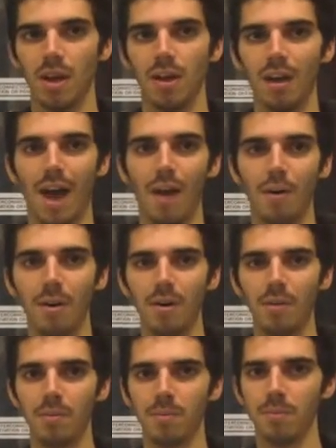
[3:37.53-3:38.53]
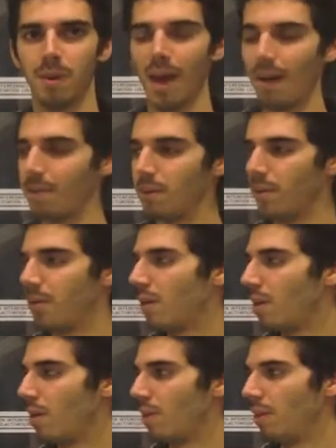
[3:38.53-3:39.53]
An hour after,
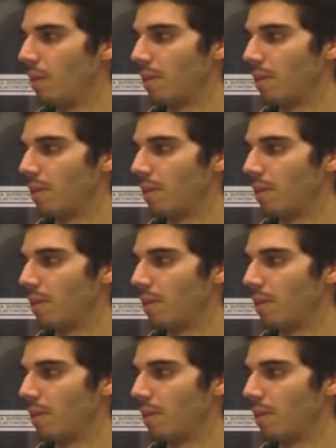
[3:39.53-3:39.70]
they